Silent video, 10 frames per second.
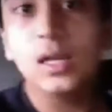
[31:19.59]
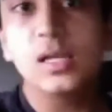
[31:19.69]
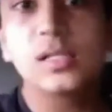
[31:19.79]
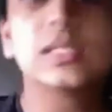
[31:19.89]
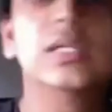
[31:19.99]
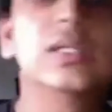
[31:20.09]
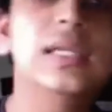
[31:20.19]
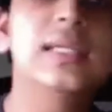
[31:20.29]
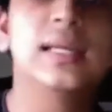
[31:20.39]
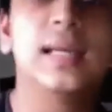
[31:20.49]
So
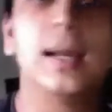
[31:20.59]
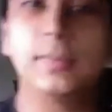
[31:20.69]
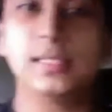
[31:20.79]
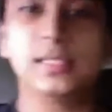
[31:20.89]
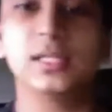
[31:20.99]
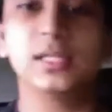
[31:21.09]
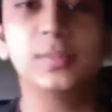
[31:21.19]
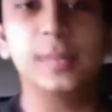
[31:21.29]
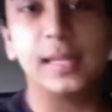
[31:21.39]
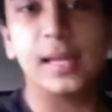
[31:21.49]
Ditya, yeah, let's hear you
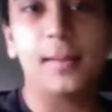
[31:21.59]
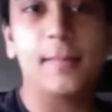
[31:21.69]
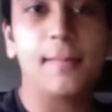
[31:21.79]
play that.